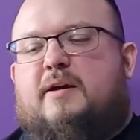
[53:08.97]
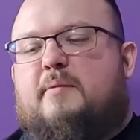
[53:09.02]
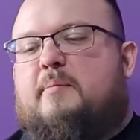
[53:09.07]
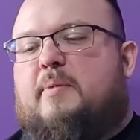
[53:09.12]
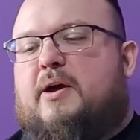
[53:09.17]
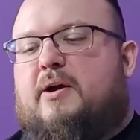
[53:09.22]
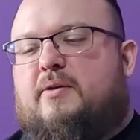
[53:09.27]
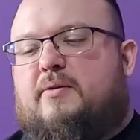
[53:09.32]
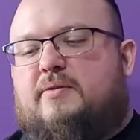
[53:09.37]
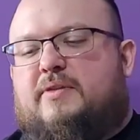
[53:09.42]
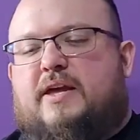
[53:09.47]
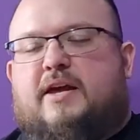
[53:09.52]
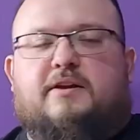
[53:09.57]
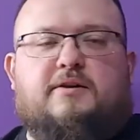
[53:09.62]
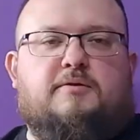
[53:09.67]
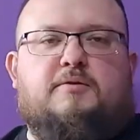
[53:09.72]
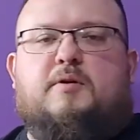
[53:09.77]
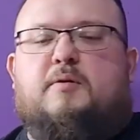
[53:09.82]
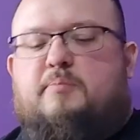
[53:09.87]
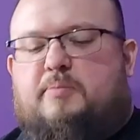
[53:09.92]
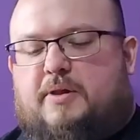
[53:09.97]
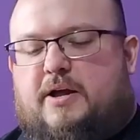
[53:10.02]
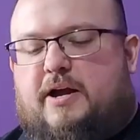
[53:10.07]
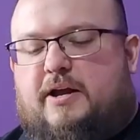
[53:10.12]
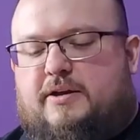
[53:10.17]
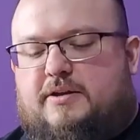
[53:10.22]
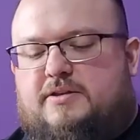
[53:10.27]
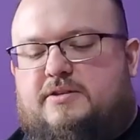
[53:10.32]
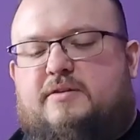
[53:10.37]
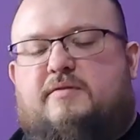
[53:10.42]
about that it will
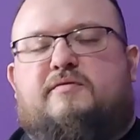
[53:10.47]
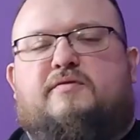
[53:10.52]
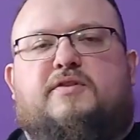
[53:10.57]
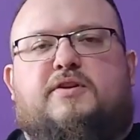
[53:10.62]
apply to some